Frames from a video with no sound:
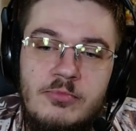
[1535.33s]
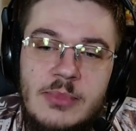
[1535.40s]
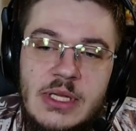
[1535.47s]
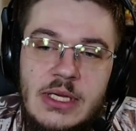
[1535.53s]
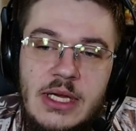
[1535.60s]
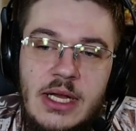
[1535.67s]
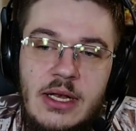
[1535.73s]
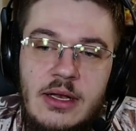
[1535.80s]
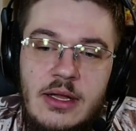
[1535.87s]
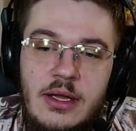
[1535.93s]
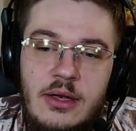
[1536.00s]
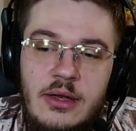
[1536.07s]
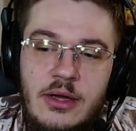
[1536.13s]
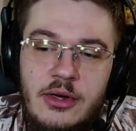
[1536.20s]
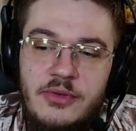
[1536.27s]

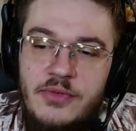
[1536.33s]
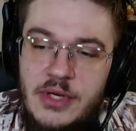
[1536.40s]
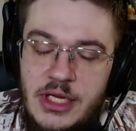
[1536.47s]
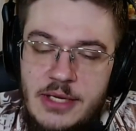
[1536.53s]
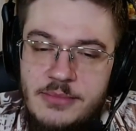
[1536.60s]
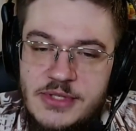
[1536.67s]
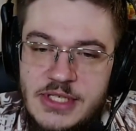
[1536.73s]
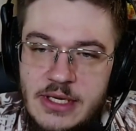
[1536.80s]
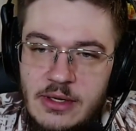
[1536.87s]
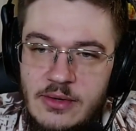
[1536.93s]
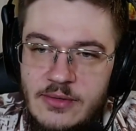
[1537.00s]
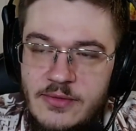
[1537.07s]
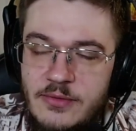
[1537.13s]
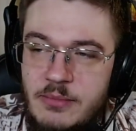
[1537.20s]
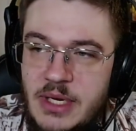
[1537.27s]
And Erwin
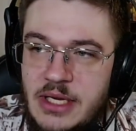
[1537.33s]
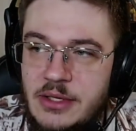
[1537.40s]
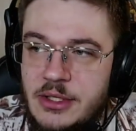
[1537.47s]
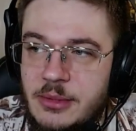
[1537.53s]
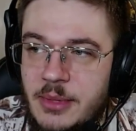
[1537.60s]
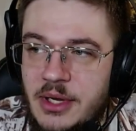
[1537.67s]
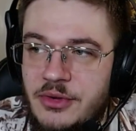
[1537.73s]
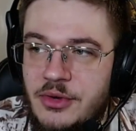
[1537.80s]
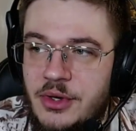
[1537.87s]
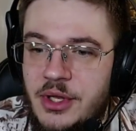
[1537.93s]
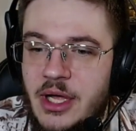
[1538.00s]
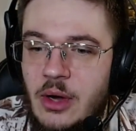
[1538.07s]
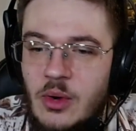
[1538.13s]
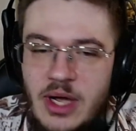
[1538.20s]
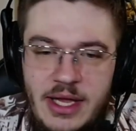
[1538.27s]
himself being a commander
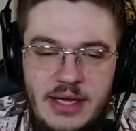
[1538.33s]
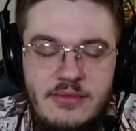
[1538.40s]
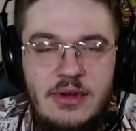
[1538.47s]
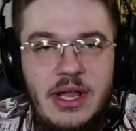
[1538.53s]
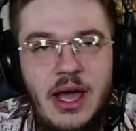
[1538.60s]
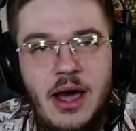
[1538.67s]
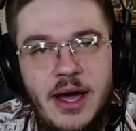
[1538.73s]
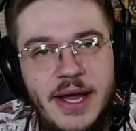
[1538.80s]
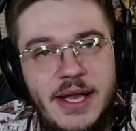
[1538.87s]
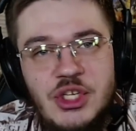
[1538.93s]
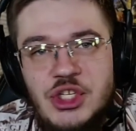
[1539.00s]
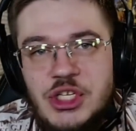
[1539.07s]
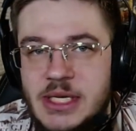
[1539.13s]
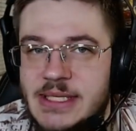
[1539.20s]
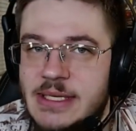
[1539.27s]
now, even
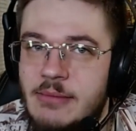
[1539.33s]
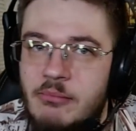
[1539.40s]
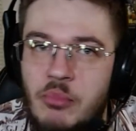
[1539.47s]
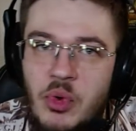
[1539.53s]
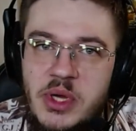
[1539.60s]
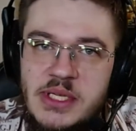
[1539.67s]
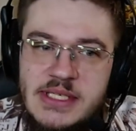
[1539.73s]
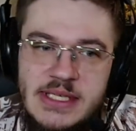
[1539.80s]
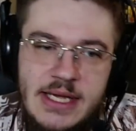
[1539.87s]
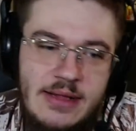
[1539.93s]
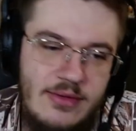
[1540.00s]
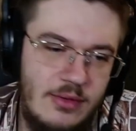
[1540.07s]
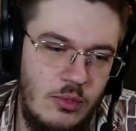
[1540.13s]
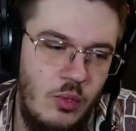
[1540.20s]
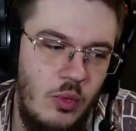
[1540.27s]
Hanji at some point said,
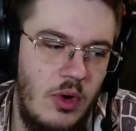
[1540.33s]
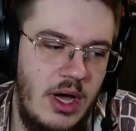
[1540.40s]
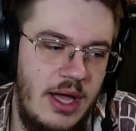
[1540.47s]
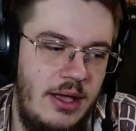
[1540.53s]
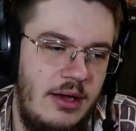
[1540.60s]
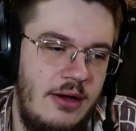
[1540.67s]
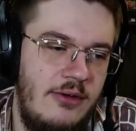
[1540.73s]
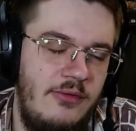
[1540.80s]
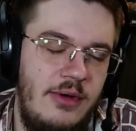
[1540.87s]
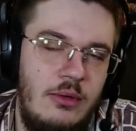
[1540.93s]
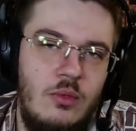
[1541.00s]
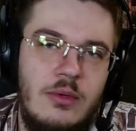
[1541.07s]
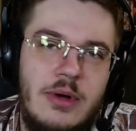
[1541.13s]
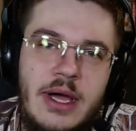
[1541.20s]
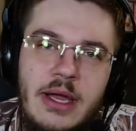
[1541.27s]
"Why Erwin?
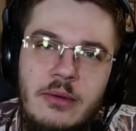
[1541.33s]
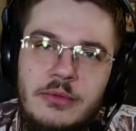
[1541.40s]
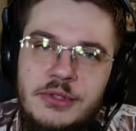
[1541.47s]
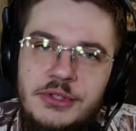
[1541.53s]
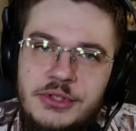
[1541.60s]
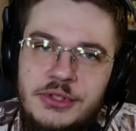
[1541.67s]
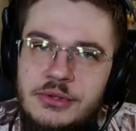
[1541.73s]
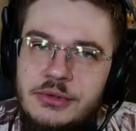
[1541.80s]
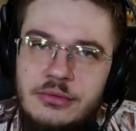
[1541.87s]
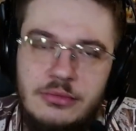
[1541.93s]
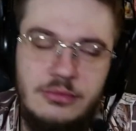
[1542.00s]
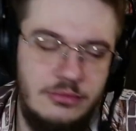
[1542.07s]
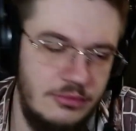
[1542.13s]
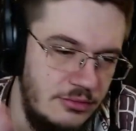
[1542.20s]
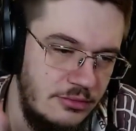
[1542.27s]
Why would you
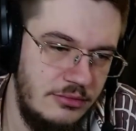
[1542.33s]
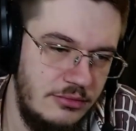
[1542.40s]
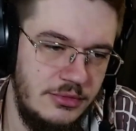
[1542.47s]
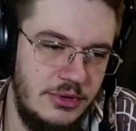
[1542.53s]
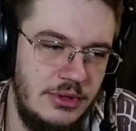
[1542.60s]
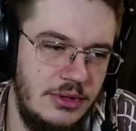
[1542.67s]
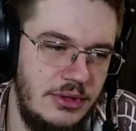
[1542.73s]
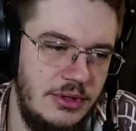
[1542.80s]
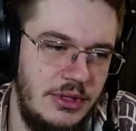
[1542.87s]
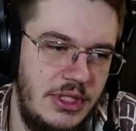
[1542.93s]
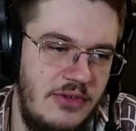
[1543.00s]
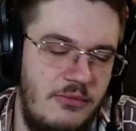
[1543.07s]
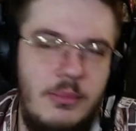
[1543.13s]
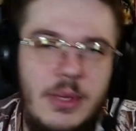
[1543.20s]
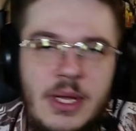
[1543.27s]

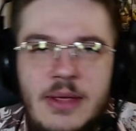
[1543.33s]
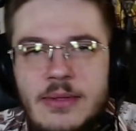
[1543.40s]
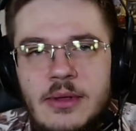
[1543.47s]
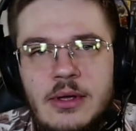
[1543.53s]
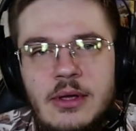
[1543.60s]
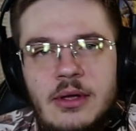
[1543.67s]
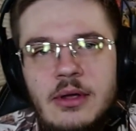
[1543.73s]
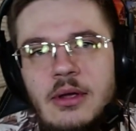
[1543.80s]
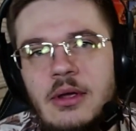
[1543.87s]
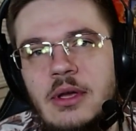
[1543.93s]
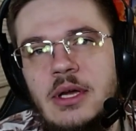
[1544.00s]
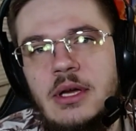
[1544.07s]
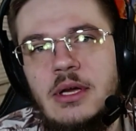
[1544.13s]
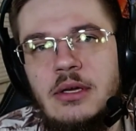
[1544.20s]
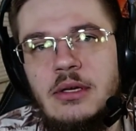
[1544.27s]
give me the
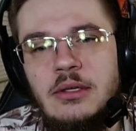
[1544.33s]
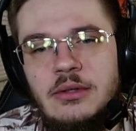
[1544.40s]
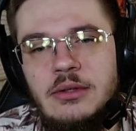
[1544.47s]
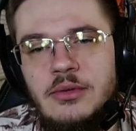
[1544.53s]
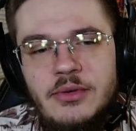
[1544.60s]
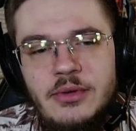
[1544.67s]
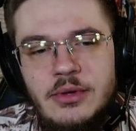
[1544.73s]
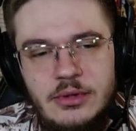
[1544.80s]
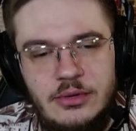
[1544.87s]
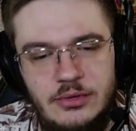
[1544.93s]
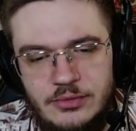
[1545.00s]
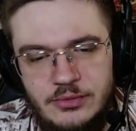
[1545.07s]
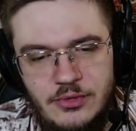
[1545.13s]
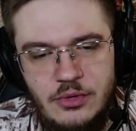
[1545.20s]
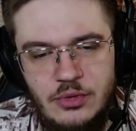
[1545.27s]

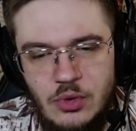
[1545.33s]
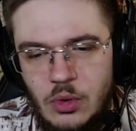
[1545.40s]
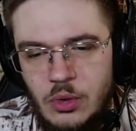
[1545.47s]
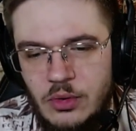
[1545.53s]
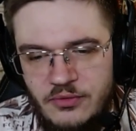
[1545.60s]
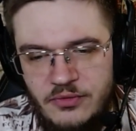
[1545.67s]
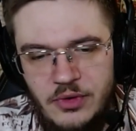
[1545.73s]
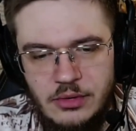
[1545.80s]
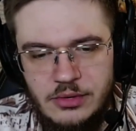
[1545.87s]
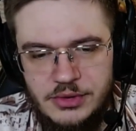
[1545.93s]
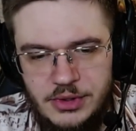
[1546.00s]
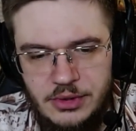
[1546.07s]
role of your